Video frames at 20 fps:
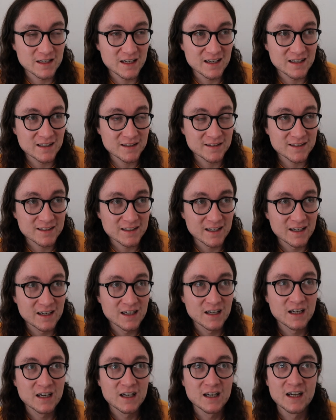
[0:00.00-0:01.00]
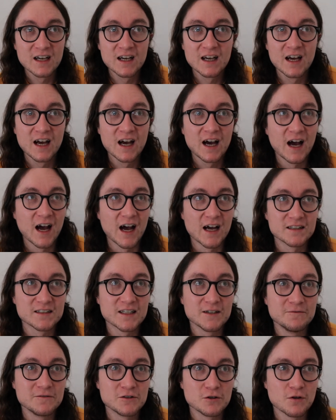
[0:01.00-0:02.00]
years, and
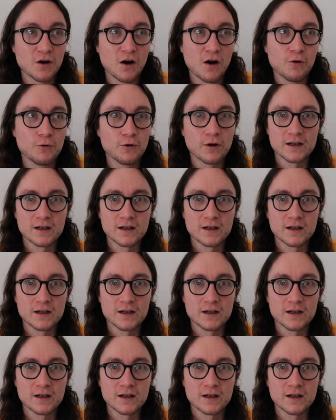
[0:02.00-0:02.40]
giving you the whole